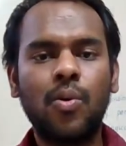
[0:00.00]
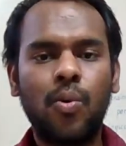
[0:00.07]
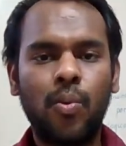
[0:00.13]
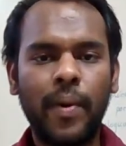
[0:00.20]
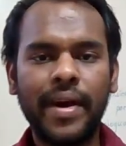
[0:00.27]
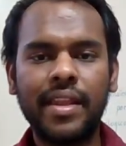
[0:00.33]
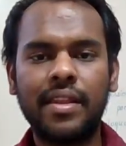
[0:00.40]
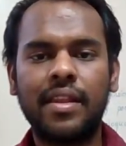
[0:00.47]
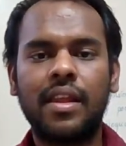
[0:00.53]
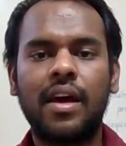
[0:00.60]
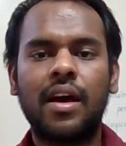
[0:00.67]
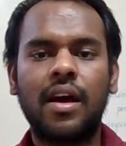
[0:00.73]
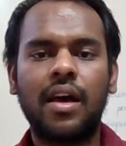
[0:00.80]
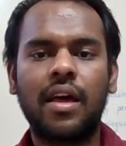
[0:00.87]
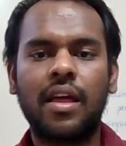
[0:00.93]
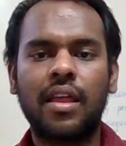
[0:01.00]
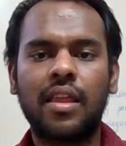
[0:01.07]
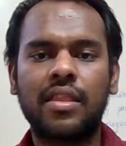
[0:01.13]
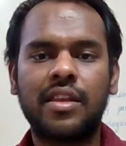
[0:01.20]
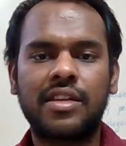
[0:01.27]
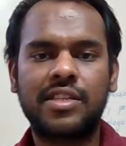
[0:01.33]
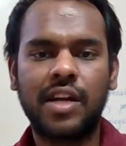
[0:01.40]
when
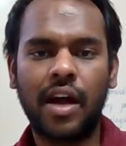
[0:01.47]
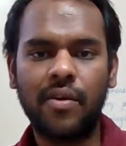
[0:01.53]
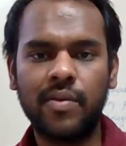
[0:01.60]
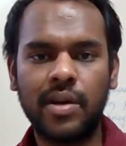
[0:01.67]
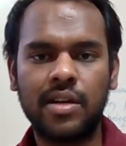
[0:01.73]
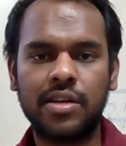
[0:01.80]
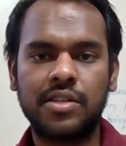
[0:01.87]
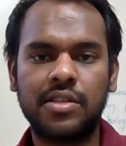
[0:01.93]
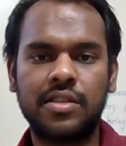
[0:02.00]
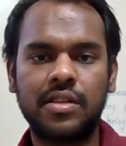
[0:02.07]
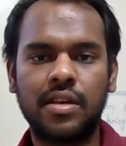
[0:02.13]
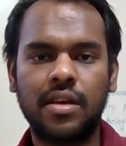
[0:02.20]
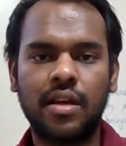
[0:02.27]
the travelers,